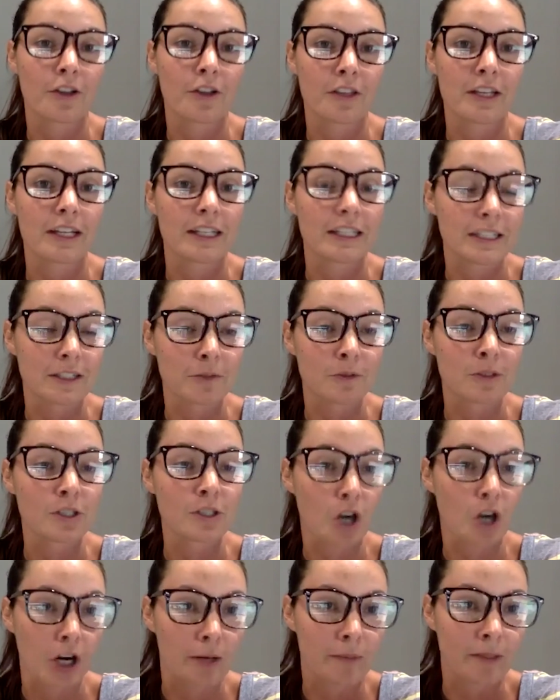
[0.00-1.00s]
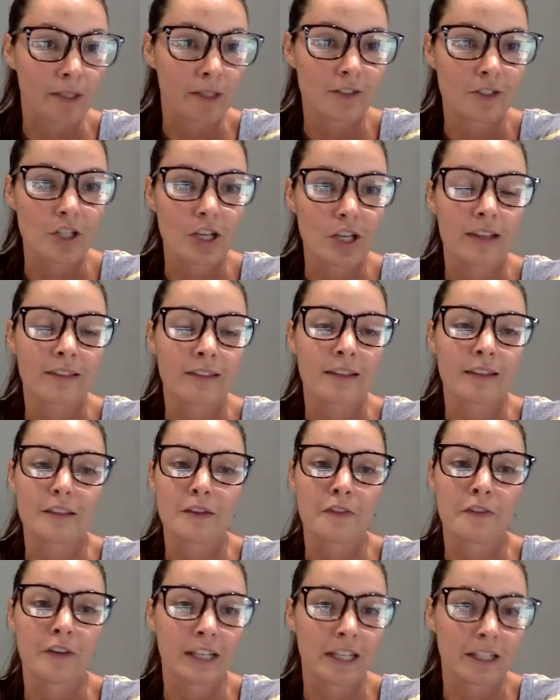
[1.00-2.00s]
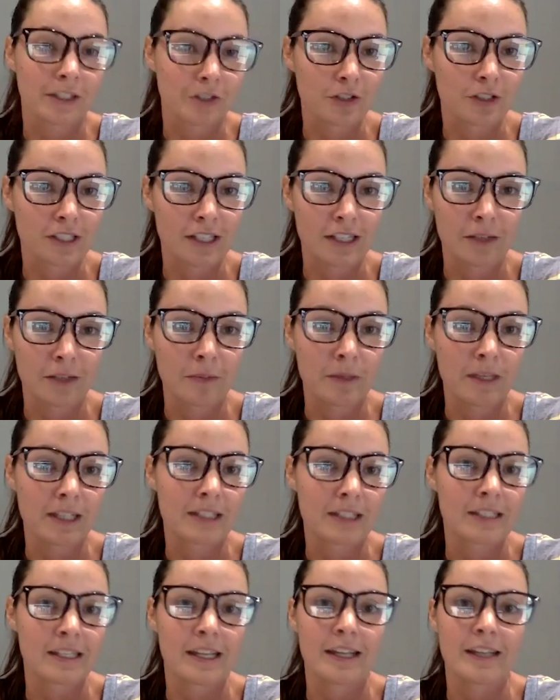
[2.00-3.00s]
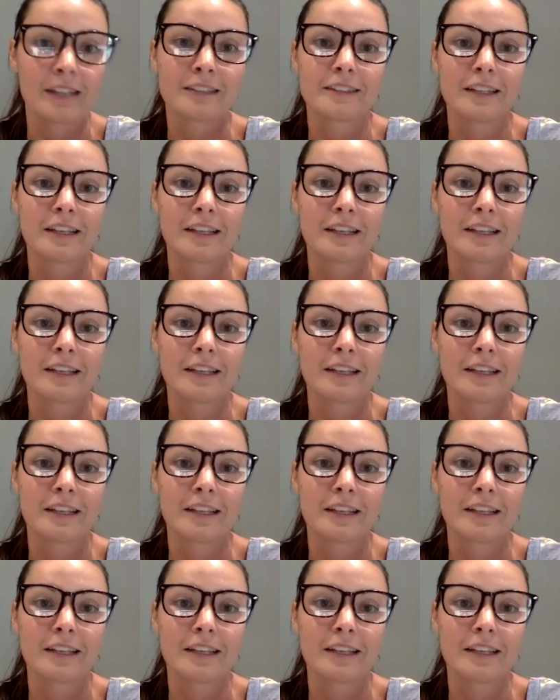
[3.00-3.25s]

the idea was garbage and that the financials didn't make sense